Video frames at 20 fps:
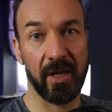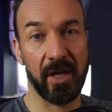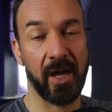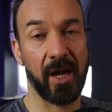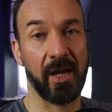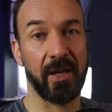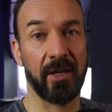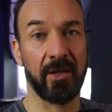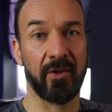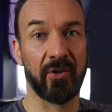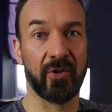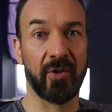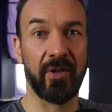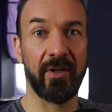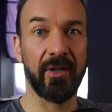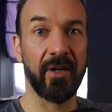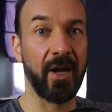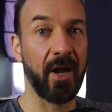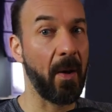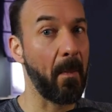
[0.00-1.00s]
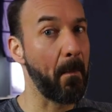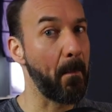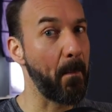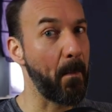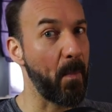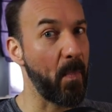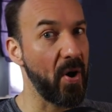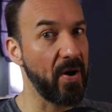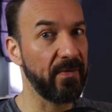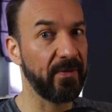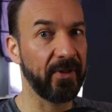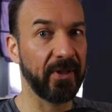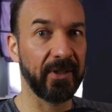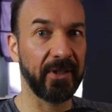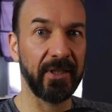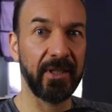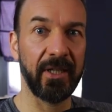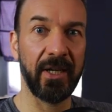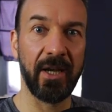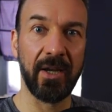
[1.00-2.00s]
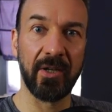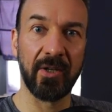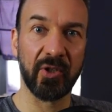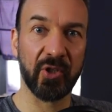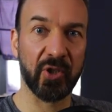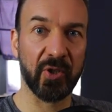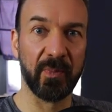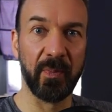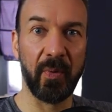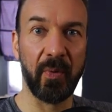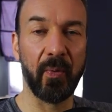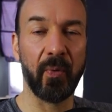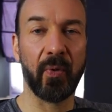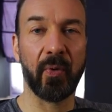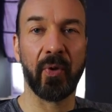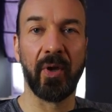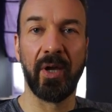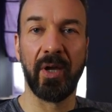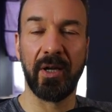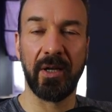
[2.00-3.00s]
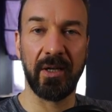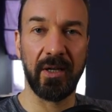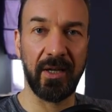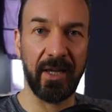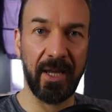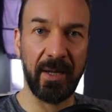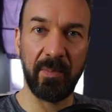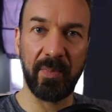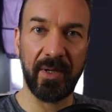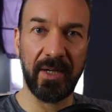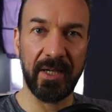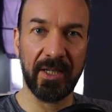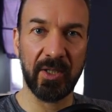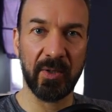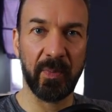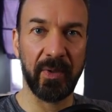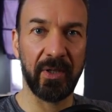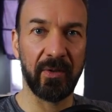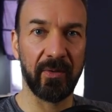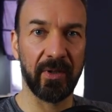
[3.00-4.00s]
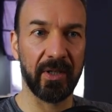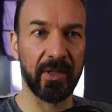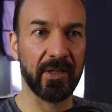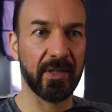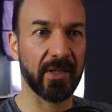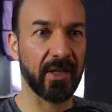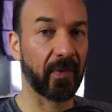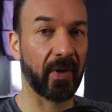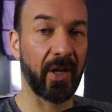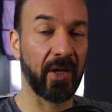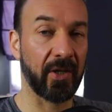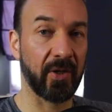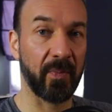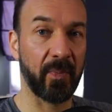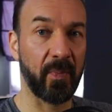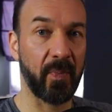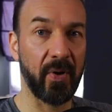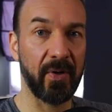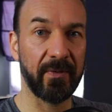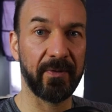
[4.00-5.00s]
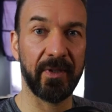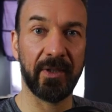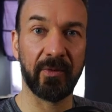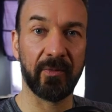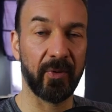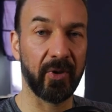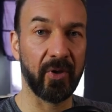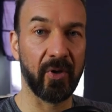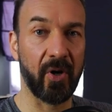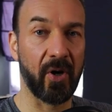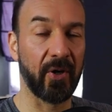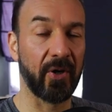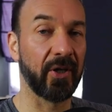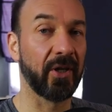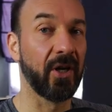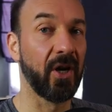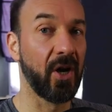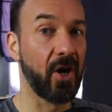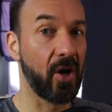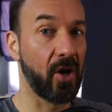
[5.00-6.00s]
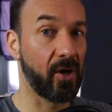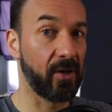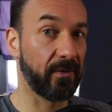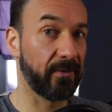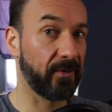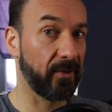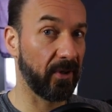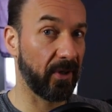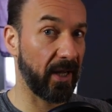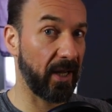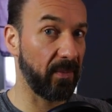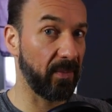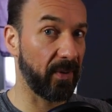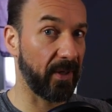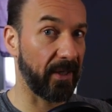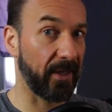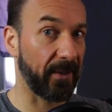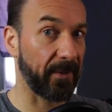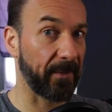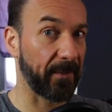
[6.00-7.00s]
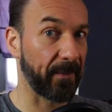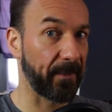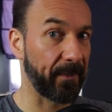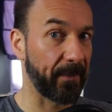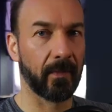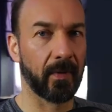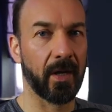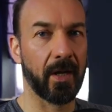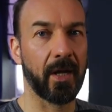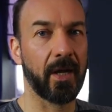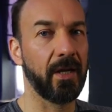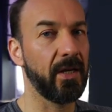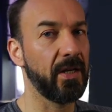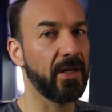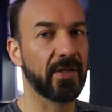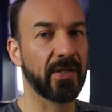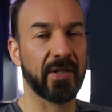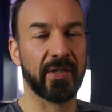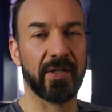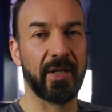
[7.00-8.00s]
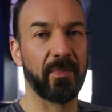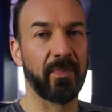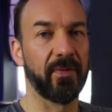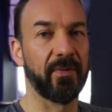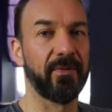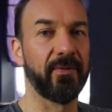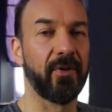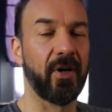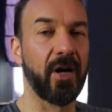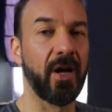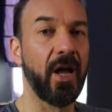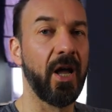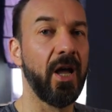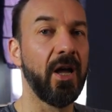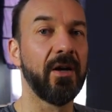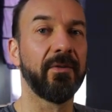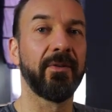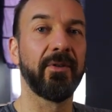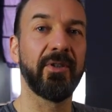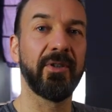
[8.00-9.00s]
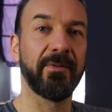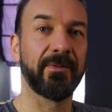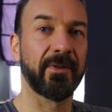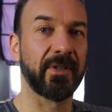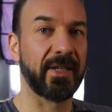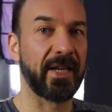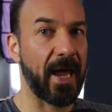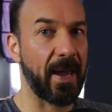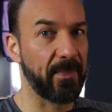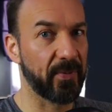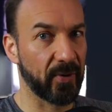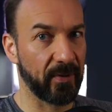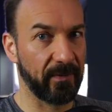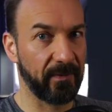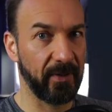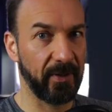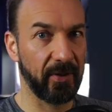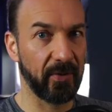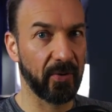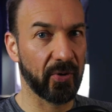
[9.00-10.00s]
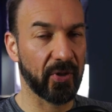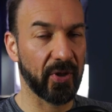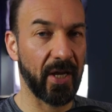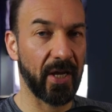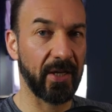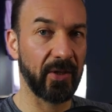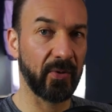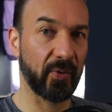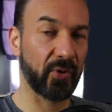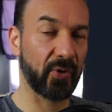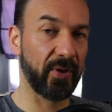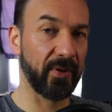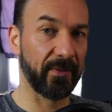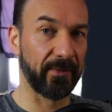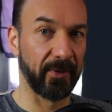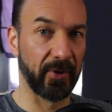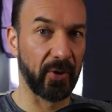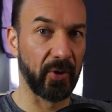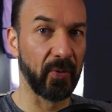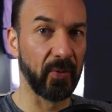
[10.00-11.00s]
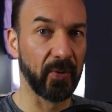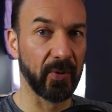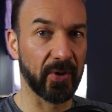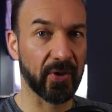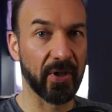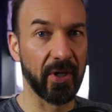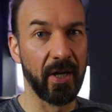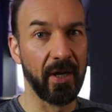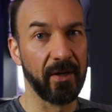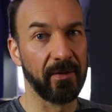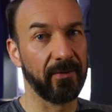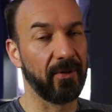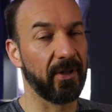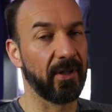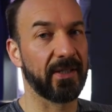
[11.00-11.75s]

and enjoy perfectly smooth gameplay experience and a perfect recording of your gameplay. And as I said before, for different types of videos I use different tools. For